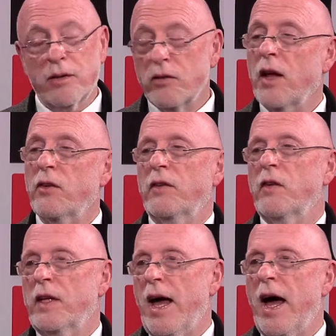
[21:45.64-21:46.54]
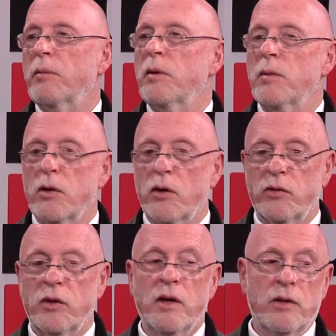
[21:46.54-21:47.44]
doesn't really happen
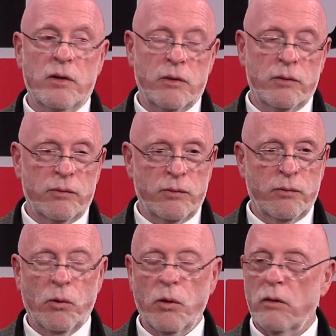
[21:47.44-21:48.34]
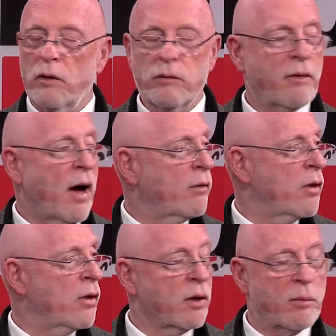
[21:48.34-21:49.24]
because there are four, five
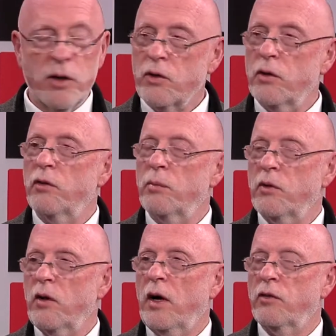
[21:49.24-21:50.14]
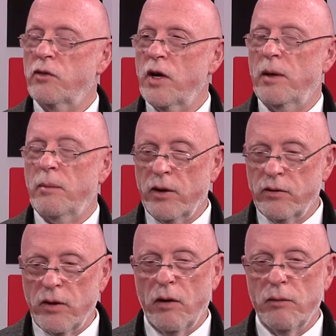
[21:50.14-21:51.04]
other commissioners besides Jen and
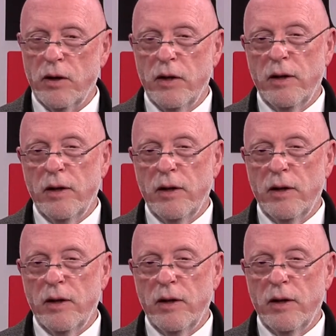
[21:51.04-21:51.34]
myself,